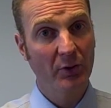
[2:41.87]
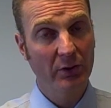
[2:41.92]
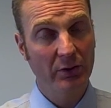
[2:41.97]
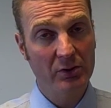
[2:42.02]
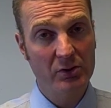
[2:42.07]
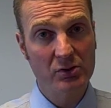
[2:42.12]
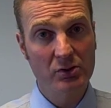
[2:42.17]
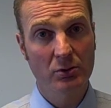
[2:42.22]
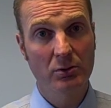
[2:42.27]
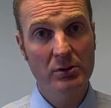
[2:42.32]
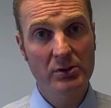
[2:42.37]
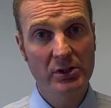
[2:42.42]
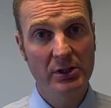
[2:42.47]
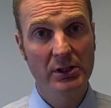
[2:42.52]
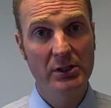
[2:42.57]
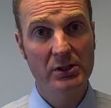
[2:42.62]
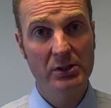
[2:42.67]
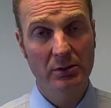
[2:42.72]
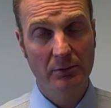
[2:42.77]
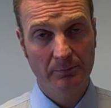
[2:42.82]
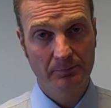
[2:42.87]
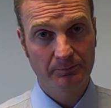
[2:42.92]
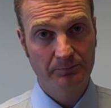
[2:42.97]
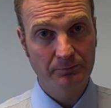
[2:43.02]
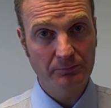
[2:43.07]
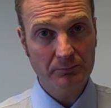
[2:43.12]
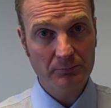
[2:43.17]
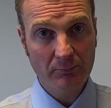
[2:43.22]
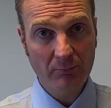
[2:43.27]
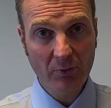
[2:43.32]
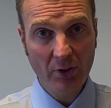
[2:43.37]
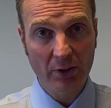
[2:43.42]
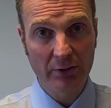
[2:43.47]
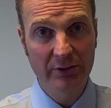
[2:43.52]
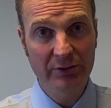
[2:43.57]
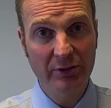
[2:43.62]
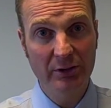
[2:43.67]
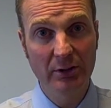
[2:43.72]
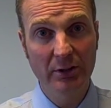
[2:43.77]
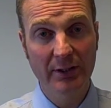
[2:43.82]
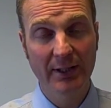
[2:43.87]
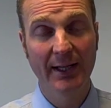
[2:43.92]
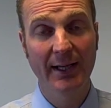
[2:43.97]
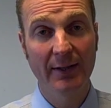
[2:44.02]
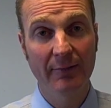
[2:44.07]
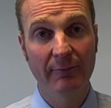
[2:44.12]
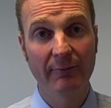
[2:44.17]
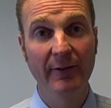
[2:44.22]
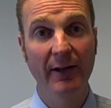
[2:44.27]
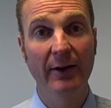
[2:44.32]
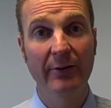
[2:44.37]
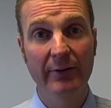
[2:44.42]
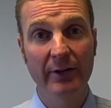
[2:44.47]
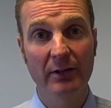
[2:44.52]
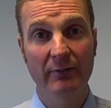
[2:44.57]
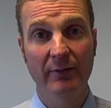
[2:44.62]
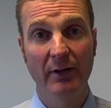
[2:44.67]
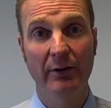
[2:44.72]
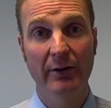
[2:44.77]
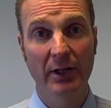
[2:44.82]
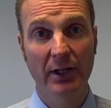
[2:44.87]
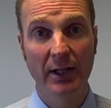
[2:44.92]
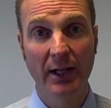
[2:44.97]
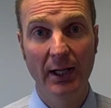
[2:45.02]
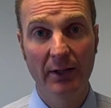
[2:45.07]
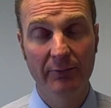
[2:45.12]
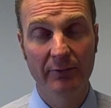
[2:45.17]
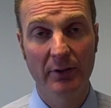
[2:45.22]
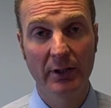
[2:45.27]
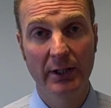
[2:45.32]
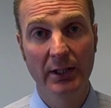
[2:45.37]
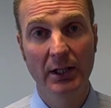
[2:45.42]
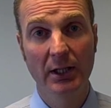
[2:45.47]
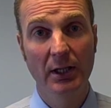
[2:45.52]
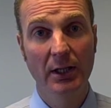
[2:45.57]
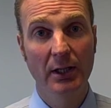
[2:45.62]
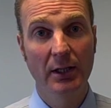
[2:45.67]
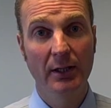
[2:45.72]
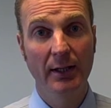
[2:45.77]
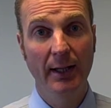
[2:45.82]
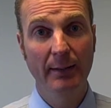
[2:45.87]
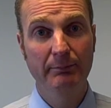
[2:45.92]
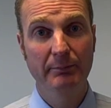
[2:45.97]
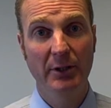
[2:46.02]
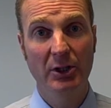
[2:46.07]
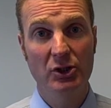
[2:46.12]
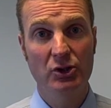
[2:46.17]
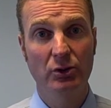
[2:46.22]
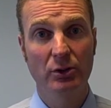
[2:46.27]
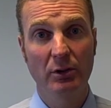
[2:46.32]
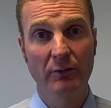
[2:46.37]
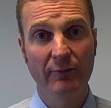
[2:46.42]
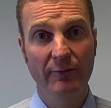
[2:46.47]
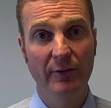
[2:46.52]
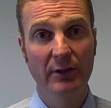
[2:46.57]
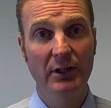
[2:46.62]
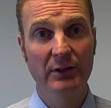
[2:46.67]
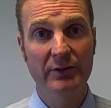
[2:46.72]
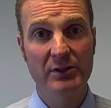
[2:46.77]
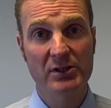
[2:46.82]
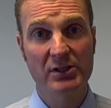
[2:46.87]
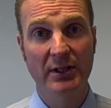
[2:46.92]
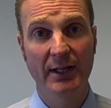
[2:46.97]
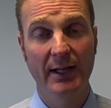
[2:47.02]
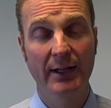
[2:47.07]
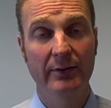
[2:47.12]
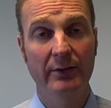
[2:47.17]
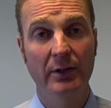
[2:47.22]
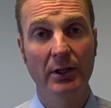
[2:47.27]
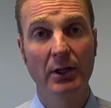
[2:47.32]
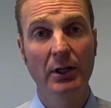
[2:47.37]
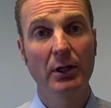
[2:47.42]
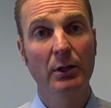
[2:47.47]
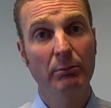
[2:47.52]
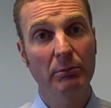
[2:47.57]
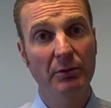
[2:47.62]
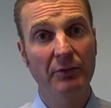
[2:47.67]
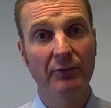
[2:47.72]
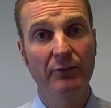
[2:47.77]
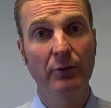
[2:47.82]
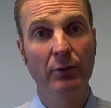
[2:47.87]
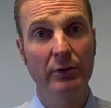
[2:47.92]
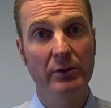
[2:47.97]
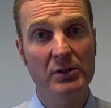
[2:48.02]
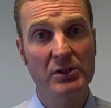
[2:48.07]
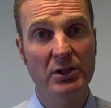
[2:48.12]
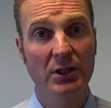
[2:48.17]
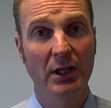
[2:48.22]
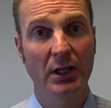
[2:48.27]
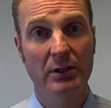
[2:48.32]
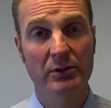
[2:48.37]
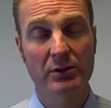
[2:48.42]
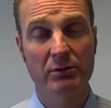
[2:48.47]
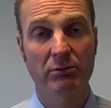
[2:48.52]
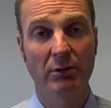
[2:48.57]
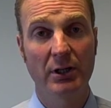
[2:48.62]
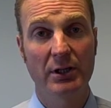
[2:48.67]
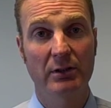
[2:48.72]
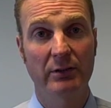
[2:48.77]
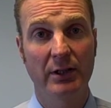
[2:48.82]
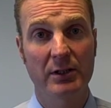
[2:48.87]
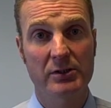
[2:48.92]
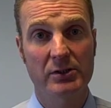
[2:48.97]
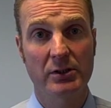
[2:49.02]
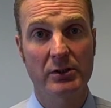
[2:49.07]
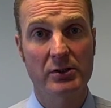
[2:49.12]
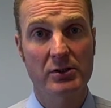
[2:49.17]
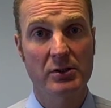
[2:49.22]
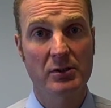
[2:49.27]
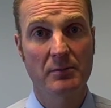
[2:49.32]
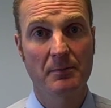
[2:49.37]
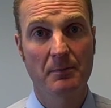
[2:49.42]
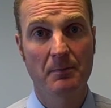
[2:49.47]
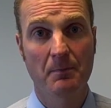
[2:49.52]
The sources you need to look at very, very carefully and make sure you fully understand before you start to write your answers.